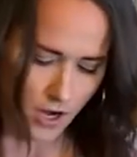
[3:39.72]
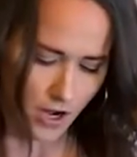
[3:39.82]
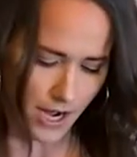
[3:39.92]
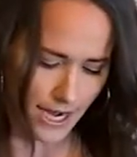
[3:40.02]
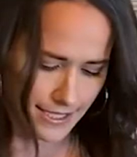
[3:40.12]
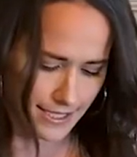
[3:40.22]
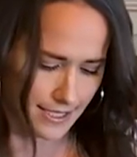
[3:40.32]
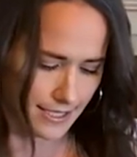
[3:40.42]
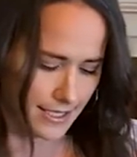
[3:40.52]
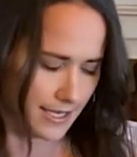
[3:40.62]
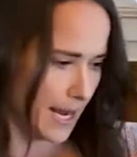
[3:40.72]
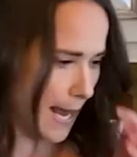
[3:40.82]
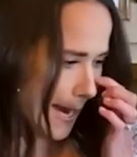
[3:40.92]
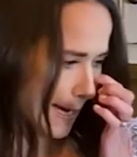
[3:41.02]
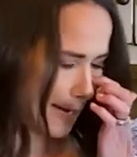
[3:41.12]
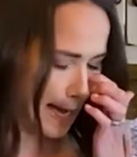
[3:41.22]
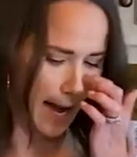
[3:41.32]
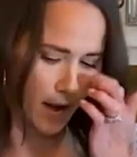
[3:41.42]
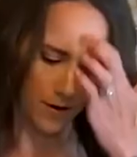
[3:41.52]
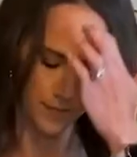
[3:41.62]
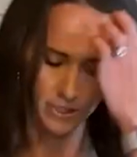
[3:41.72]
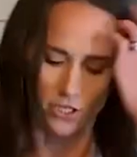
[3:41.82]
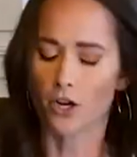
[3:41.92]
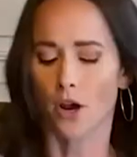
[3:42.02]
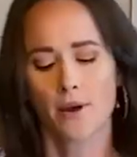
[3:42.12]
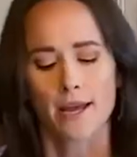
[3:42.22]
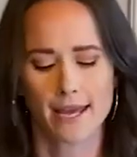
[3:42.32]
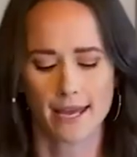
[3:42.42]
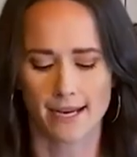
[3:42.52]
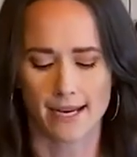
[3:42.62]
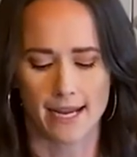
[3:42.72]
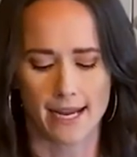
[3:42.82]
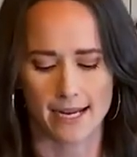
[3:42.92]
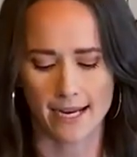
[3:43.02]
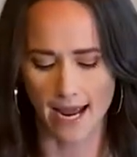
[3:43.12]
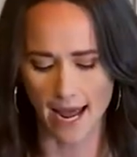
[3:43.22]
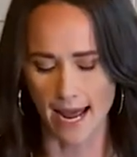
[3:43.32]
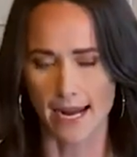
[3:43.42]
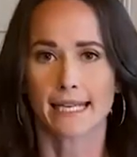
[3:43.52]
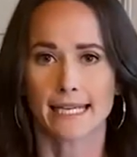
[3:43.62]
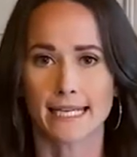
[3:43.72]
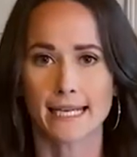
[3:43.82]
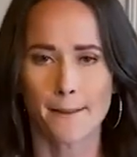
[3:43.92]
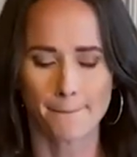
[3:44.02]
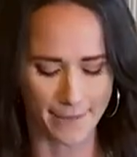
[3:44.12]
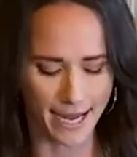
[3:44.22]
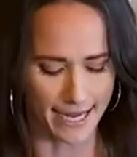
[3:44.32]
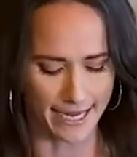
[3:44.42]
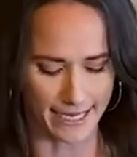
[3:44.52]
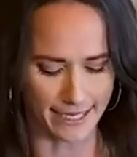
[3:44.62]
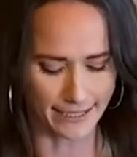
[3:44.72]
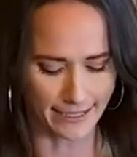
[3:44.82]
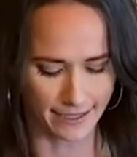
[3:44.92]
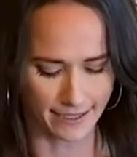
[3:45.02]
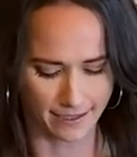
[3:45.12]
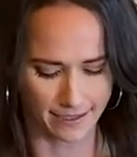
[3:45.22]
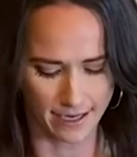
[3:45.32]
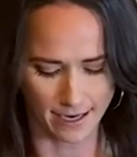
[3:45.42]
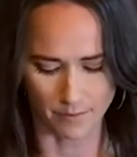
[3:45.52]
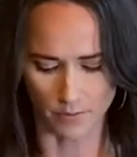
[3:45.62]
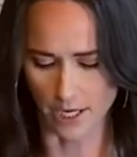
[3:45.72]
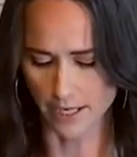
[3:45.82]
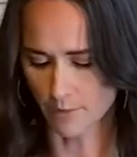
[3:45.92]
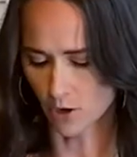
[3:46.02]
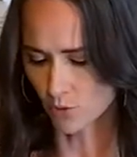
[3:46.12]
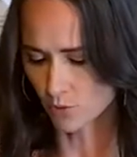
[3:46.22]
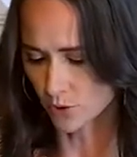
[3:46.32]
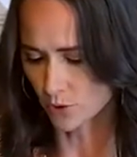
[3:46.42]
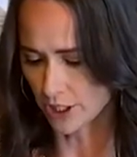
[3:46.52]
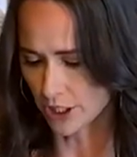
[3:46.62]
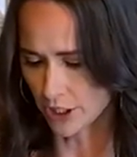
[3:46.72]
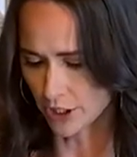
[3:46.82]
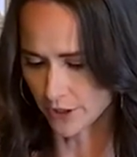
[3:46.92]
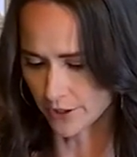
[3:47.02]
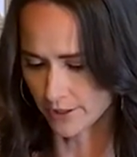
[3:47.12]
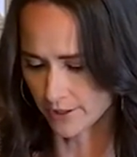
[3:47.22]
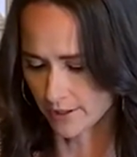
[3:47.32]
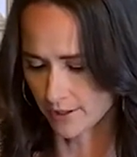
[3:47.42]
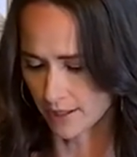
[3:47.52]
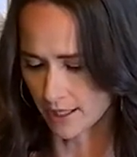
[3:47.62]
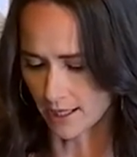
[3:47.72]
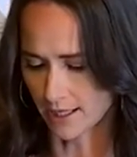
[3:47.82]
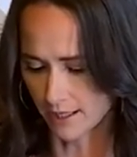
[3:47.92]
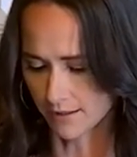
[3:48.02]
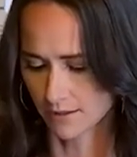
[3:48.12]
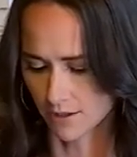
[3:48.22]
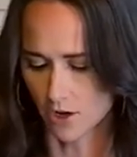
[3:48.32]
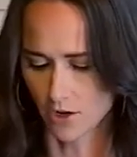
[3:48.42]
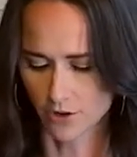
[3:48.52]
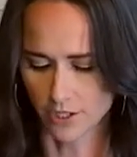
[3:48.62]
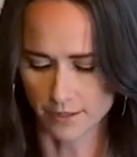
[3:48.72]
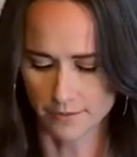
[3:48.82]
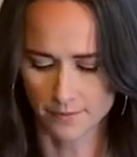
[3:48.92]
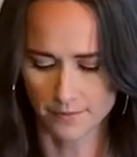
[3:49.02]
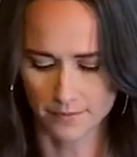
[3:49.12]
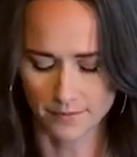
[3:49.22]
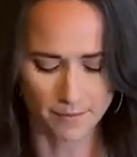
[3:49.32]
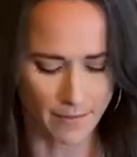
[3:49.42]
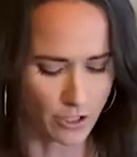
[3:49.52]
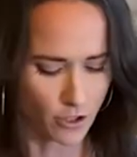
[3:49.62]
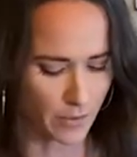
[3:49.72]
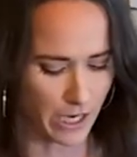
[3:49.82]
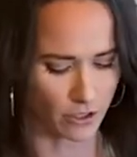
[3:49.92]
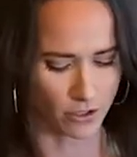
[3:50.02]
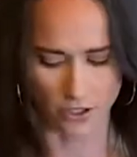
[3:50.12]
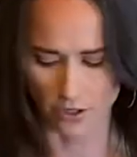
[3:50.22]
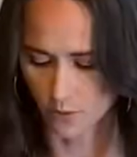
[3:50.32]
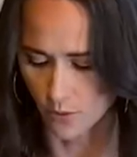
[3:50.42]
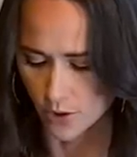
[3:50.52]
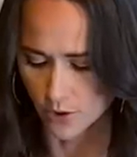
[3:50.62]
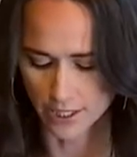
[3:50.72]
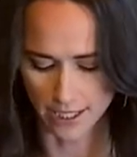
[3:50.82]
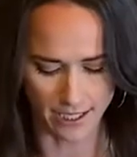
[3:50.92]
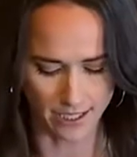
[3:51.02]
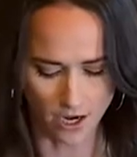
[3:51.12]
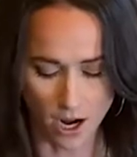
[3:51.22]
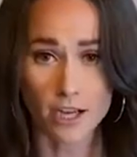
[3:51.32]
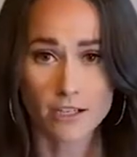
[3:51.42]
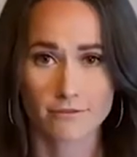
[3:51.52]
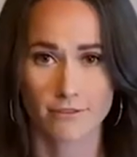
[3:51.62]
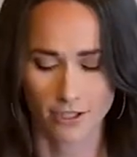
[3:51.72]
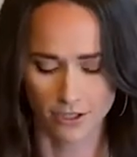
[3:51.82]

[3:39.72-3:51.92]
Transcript: All right, now I'm gonna go ahead and add in my eggs. Breaking my own rule here, and all the major bakers of the world, and not